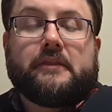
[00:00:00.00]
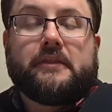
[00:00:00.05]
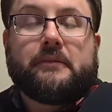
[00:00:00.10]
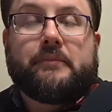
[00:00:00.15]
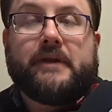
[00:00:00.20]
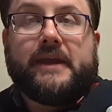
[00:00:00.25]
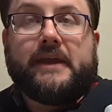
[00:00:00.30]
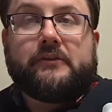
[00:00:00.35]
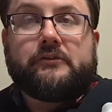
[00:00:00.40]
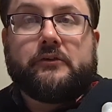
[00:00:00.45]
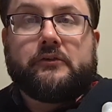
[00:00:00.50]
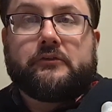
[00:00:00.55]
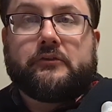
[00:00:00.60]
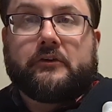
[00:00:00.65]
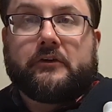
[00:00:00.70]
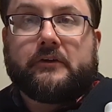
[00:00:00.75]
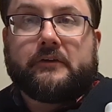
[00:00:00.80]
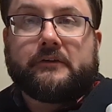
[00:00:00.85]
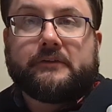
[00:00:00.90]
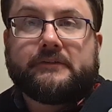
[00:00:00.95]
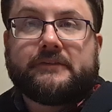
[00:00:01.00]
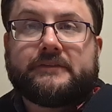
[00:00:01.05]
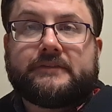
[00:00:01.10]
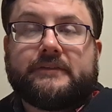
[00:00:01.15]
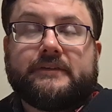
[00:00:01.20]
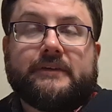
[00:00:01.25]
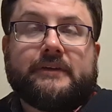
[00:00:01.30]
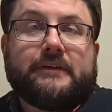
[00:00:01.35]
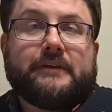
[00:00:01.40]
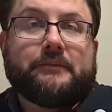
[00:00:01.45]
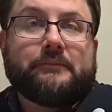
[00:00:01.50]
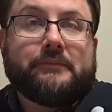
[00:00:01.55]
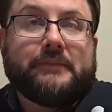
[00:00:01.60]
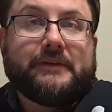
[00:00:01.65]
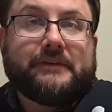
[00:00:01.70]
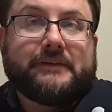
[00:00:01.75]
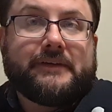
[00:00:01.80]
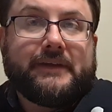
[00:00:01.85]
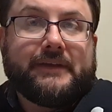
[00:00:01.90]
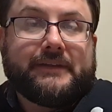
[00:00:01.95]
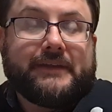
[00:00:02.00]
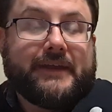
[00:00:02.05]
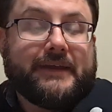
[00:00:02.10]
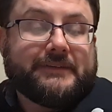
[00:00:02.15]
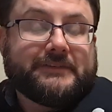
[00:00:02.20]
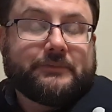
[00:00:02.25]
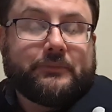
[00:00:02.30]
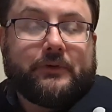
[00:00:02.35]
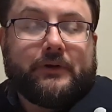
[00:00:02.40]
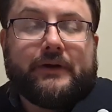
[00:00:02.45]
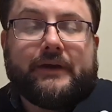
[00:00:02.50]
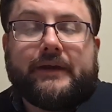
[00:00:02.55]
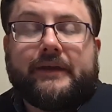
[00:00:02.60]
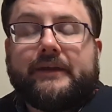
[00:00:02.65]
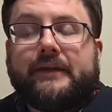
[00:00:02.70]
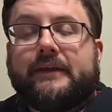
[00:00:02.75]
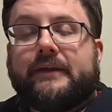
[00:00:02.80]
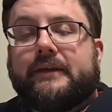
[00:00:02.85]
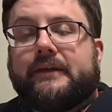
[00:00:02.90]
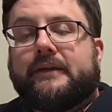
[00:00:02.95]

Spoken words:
the Banjo Journals. Bet you can't guess why.